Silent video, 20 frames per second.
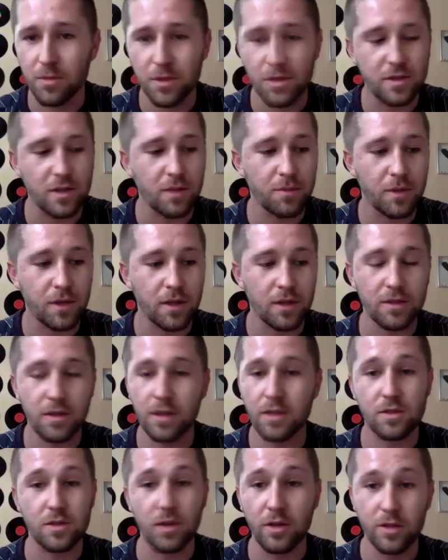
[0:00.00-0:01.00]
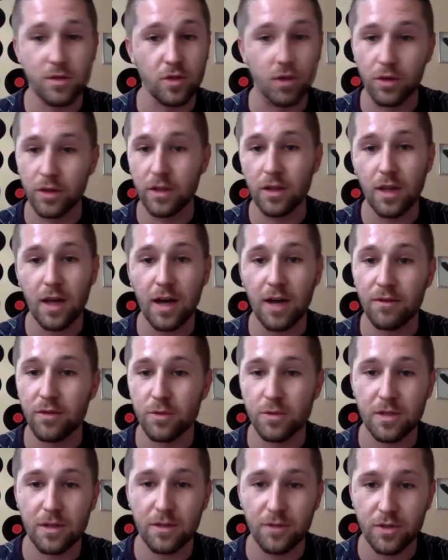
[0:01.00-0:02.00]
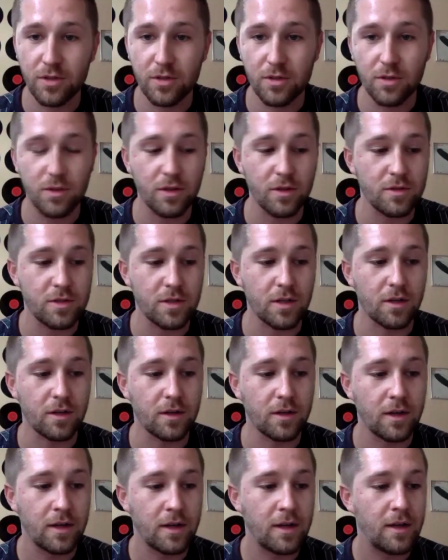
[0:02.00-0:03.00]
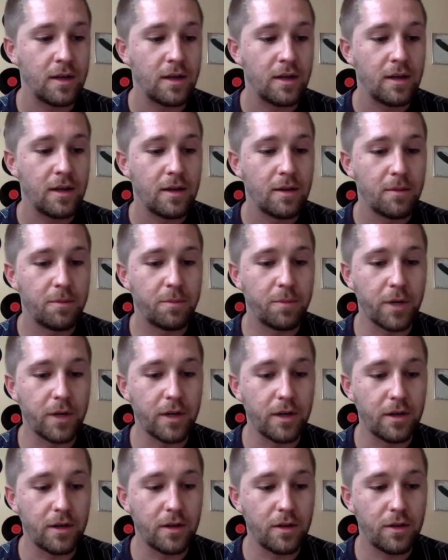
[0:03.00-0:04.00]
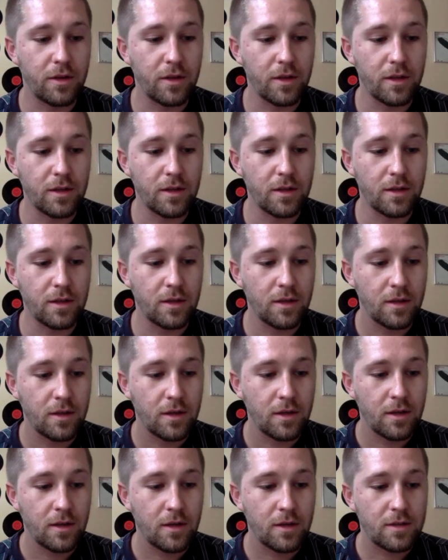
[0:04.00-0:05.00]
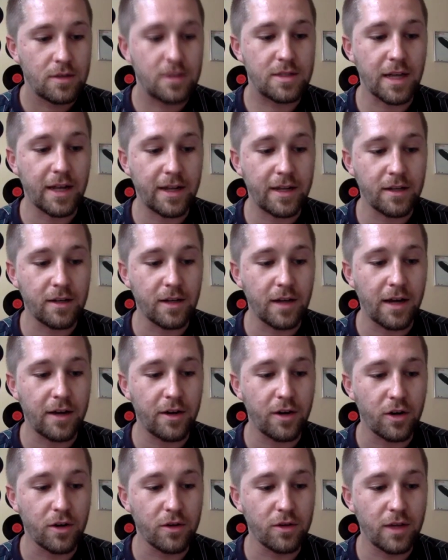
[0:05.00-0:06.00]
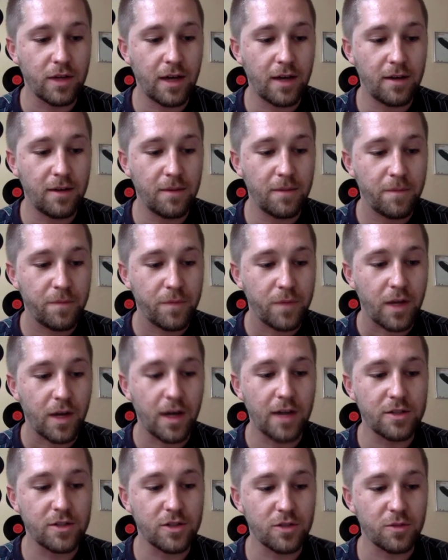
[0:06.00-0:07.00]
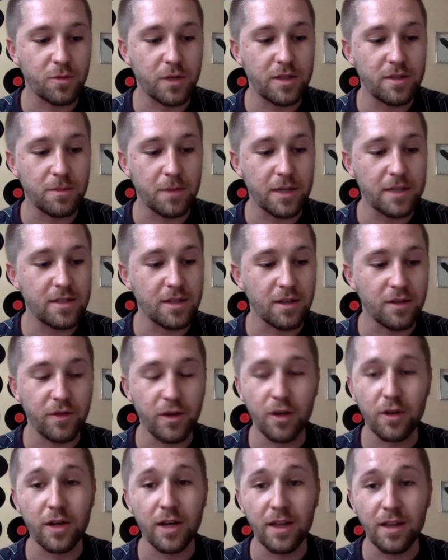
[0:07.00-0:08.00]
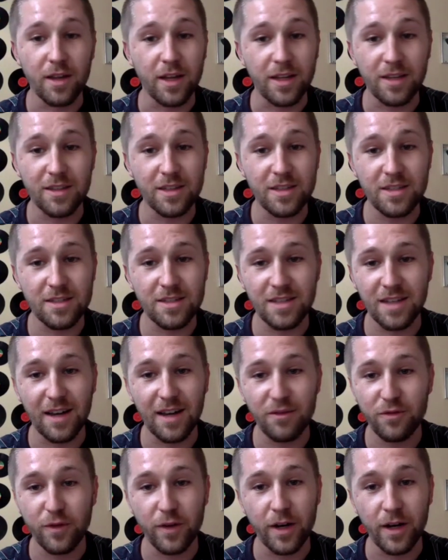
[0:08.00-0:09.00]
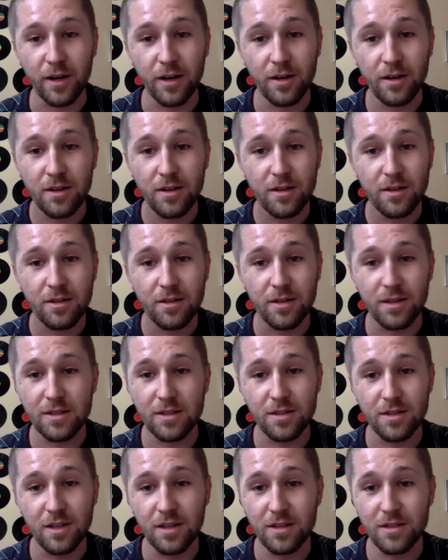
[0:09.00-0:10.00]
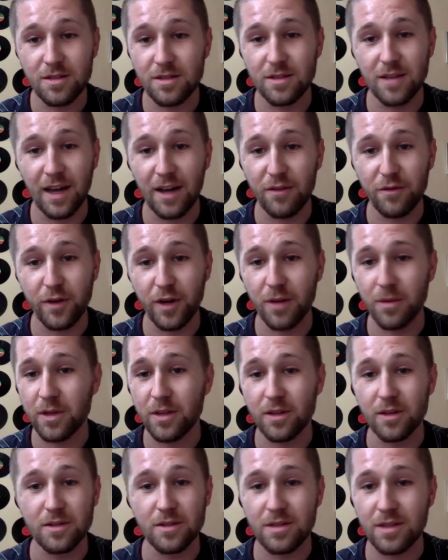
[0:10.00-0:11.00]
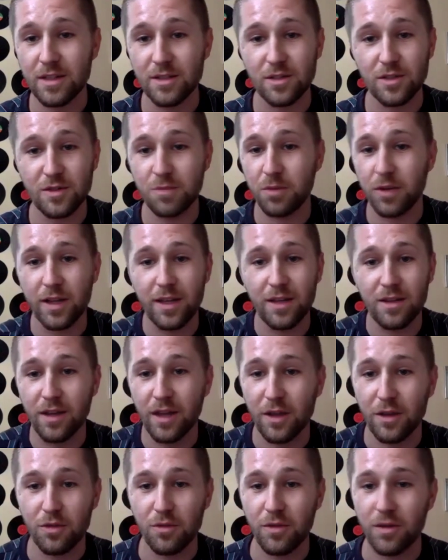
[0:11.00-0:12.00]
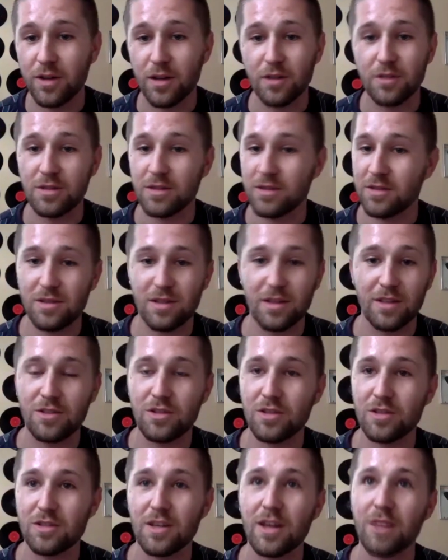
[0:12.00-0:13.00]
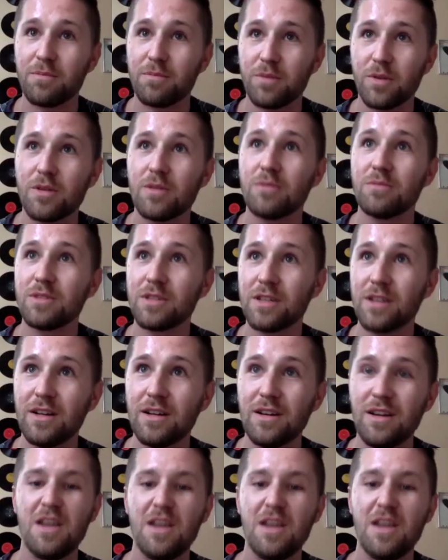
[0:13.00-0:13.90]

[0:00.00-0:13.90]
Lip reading: something. It's only a live. It was never a studio song. But the second I heard that, I just went to myself, okay, like this is not fair. It's not fair because they just played like three notes. It's just like boom, dun,